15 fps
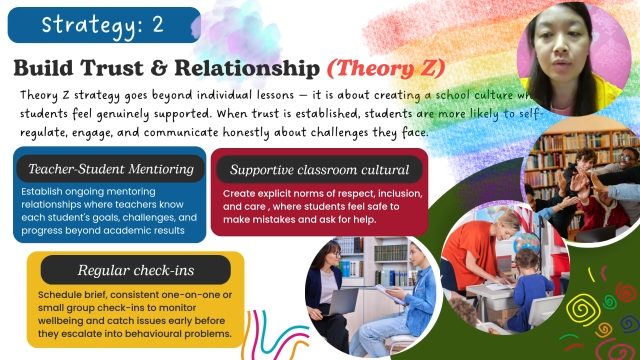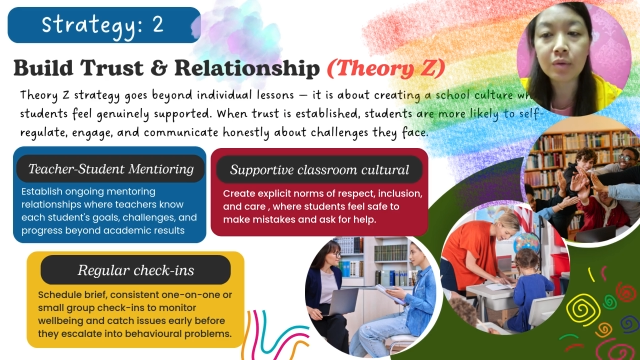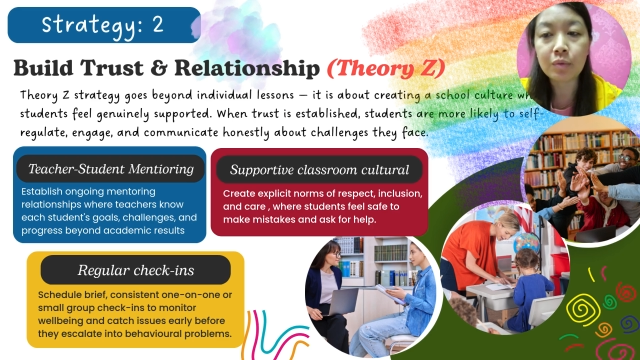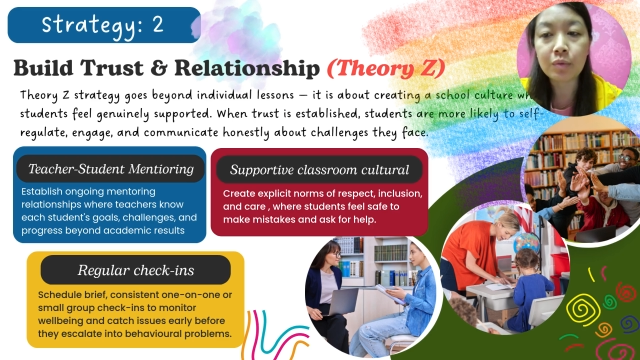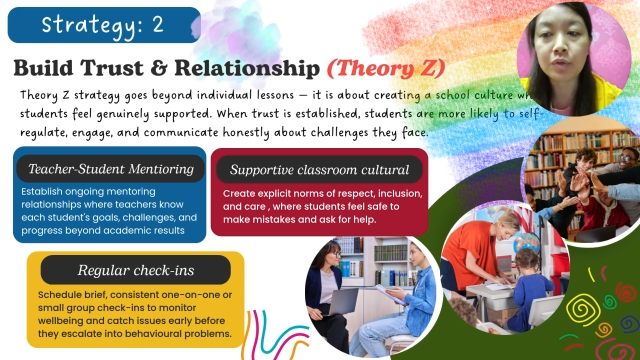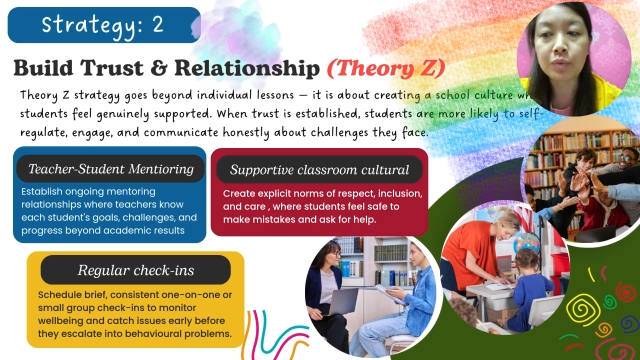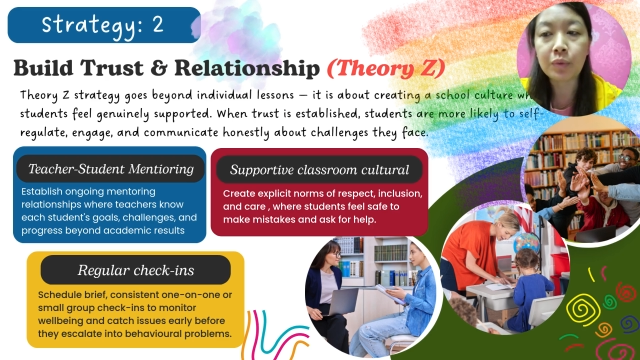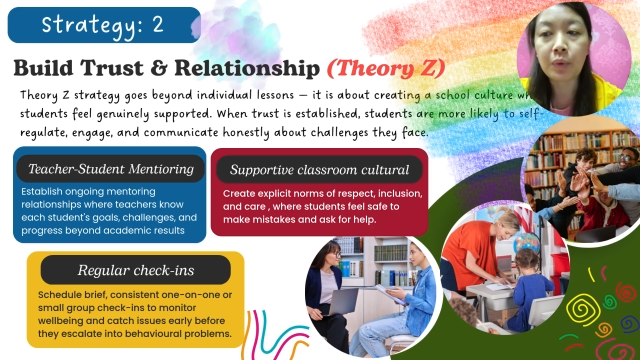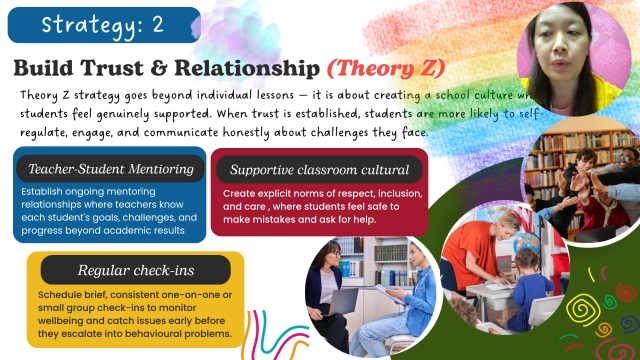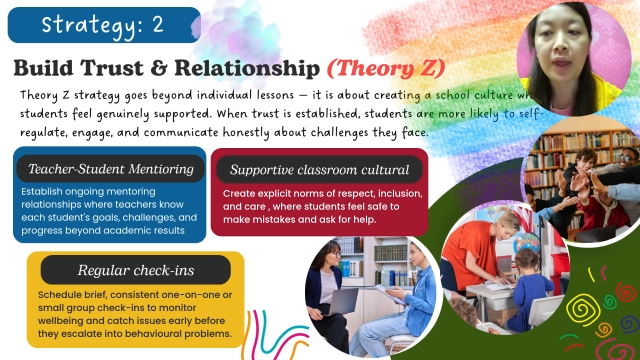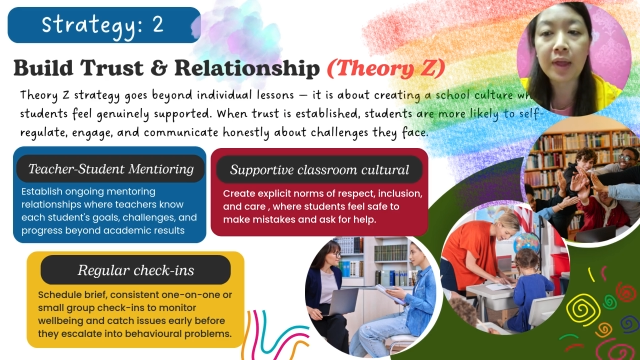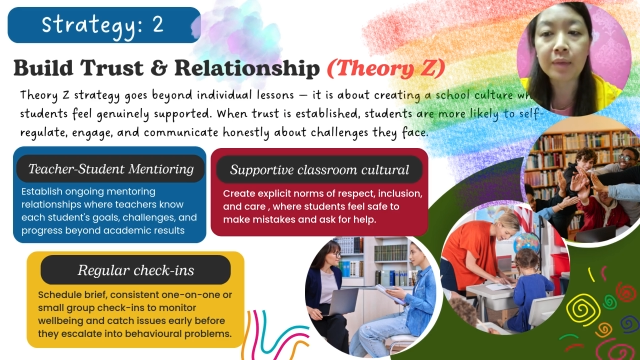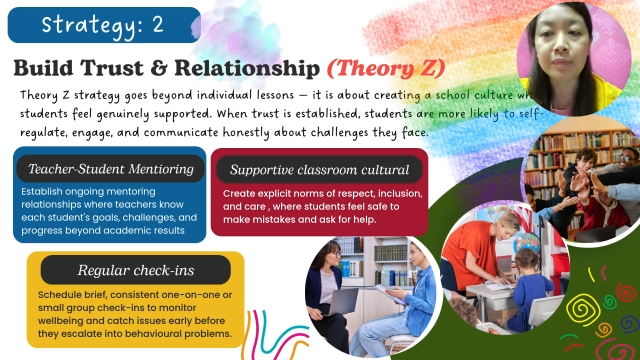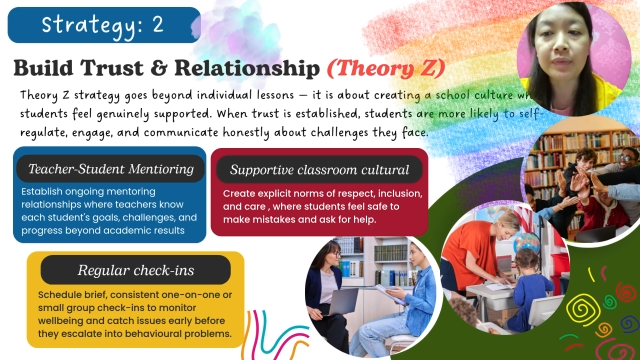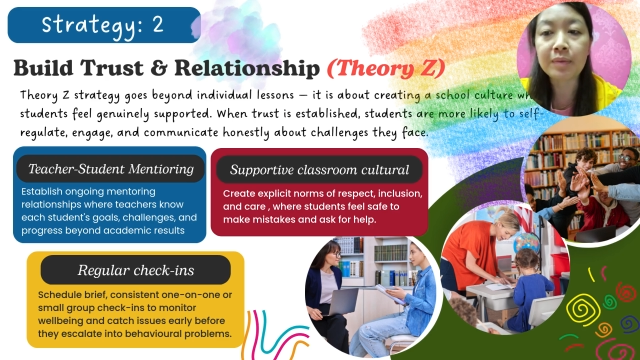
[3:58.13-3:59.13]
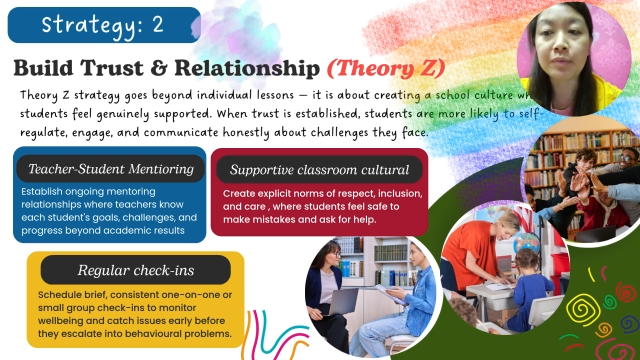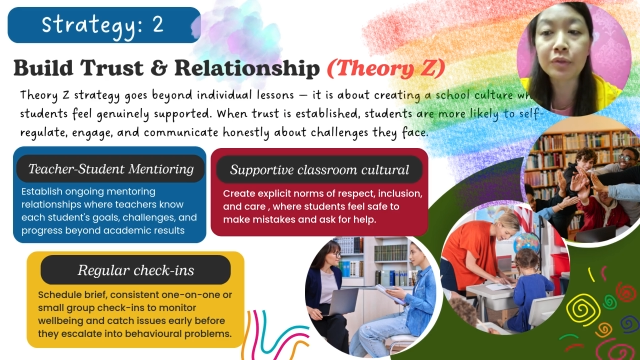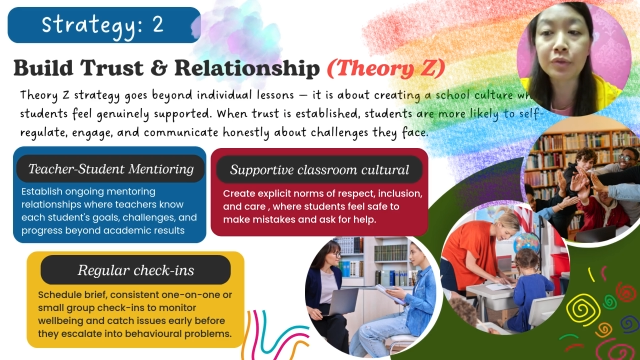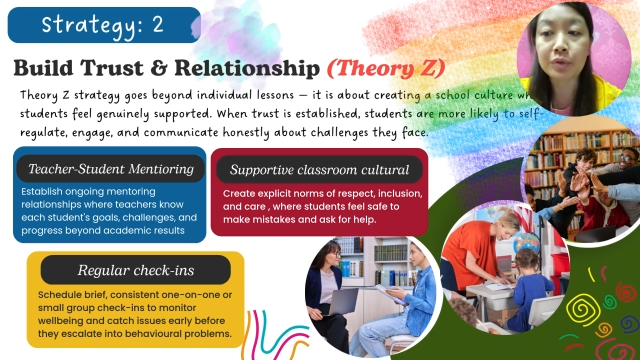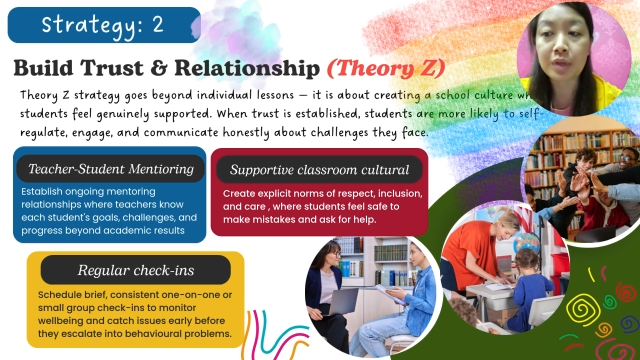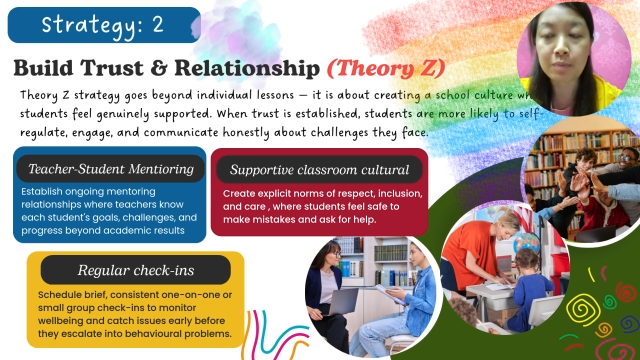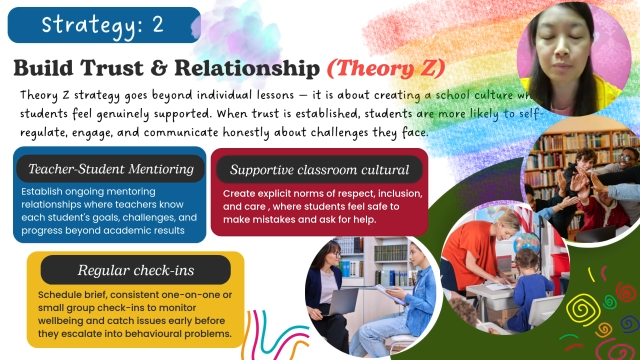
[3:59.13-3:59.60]
which will help them
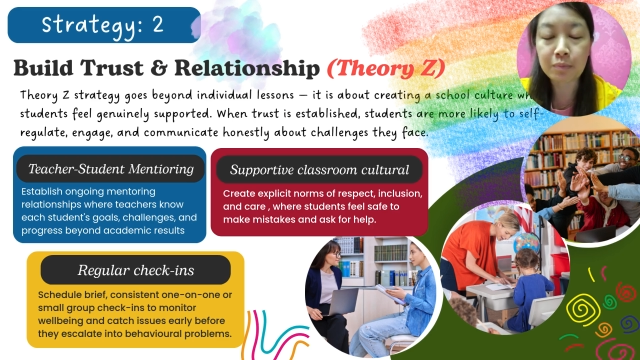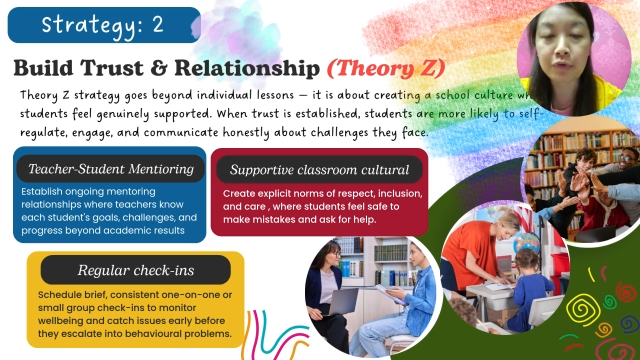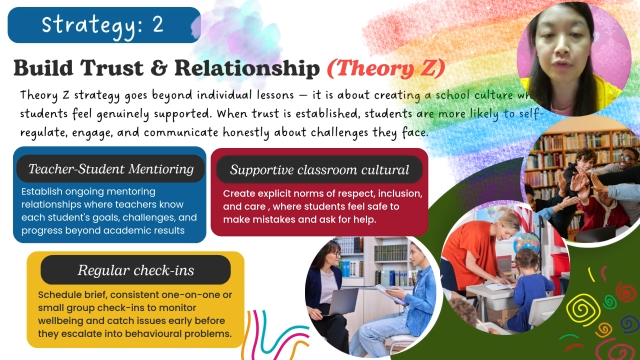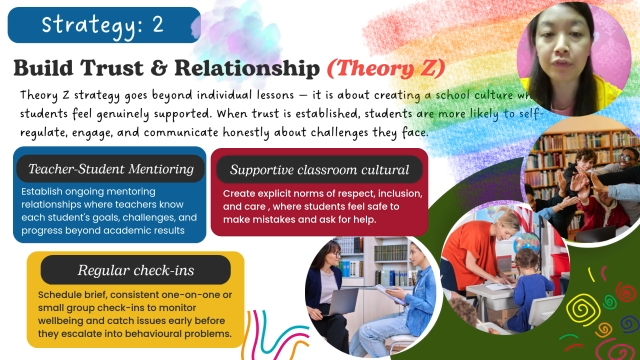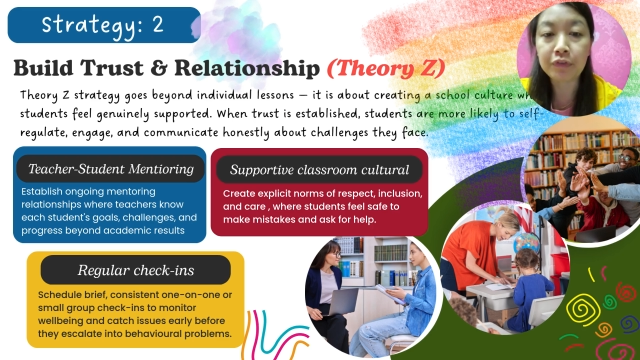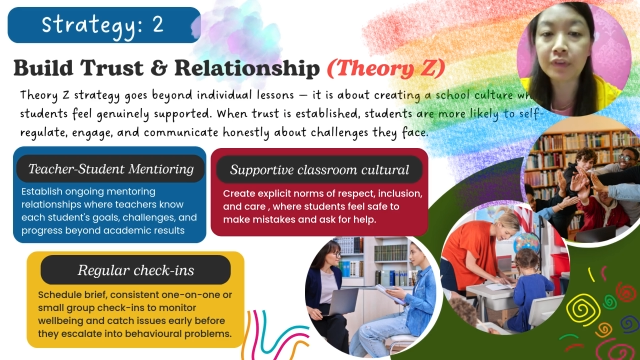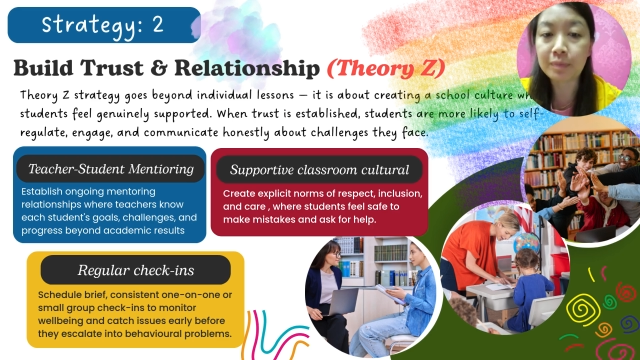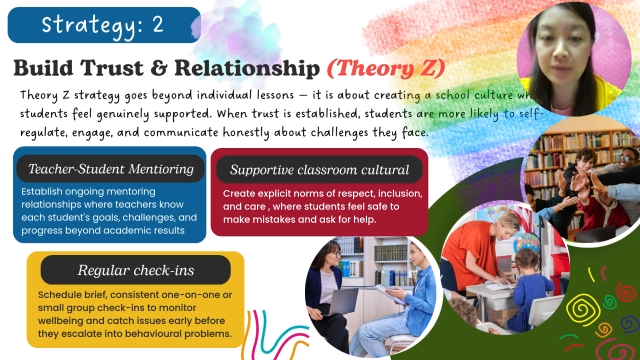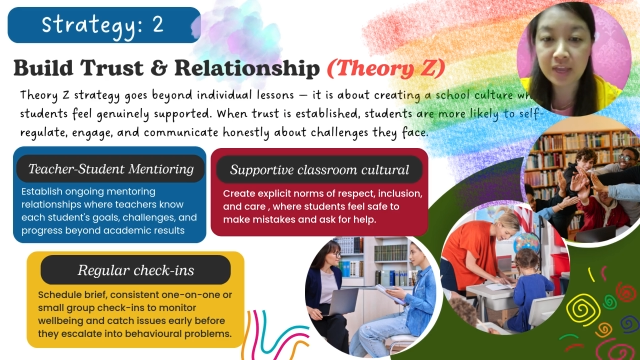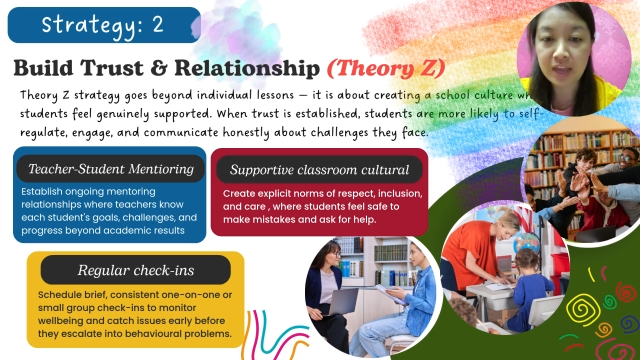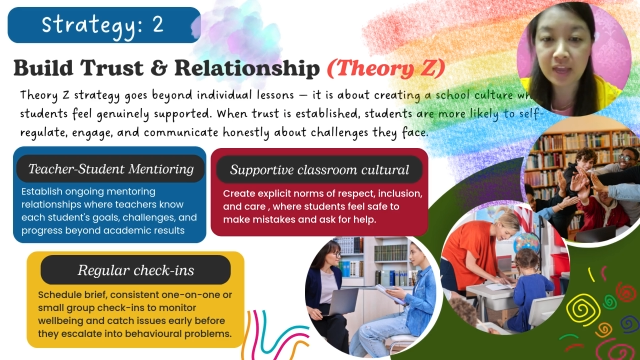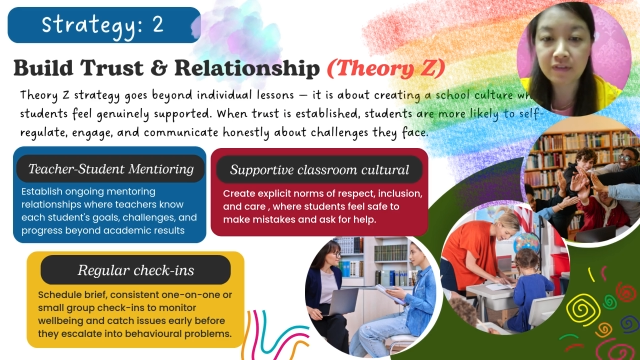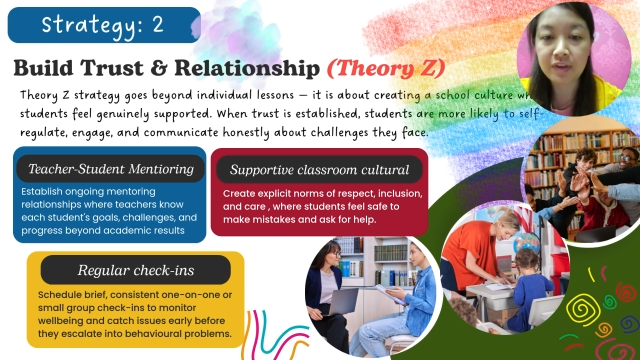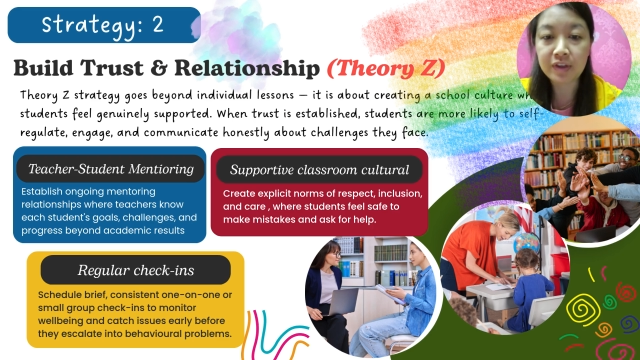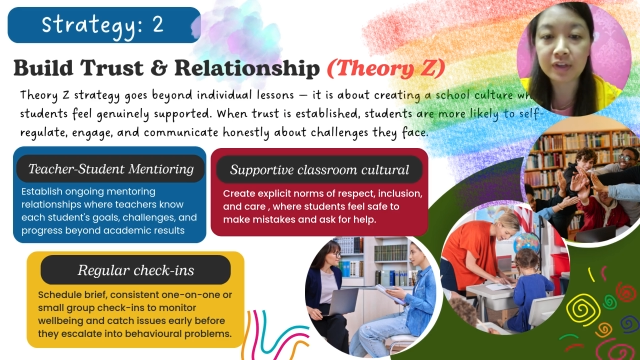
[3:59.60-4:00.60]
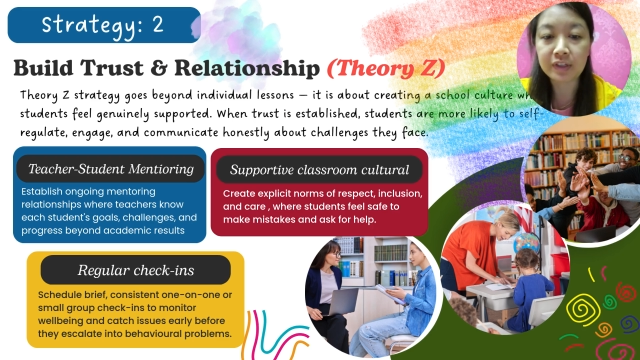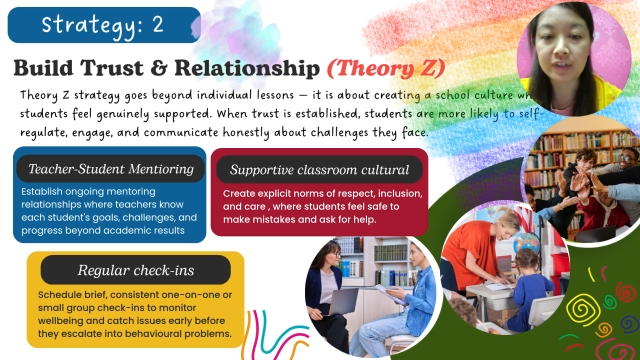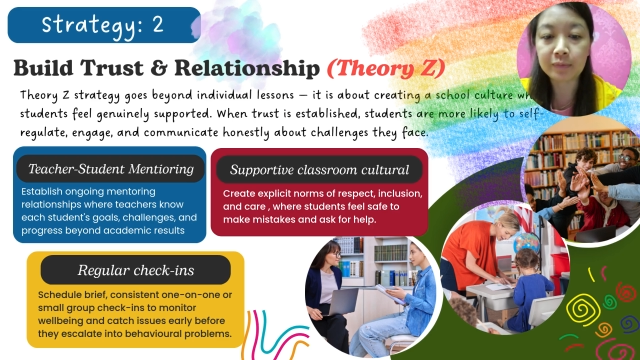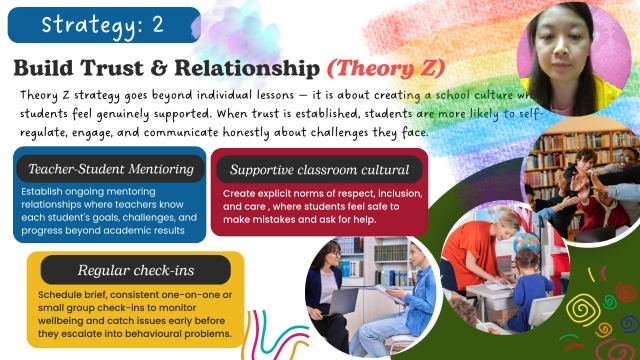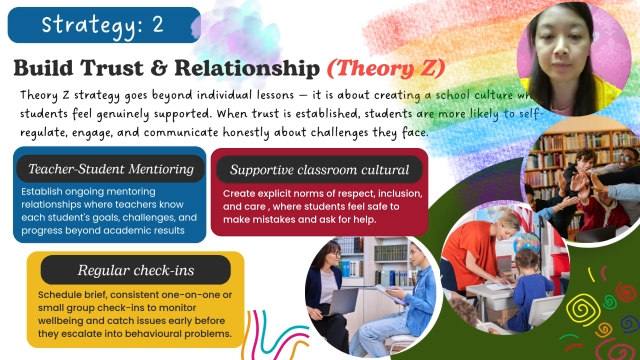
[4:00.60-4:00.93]
to improve the behavior.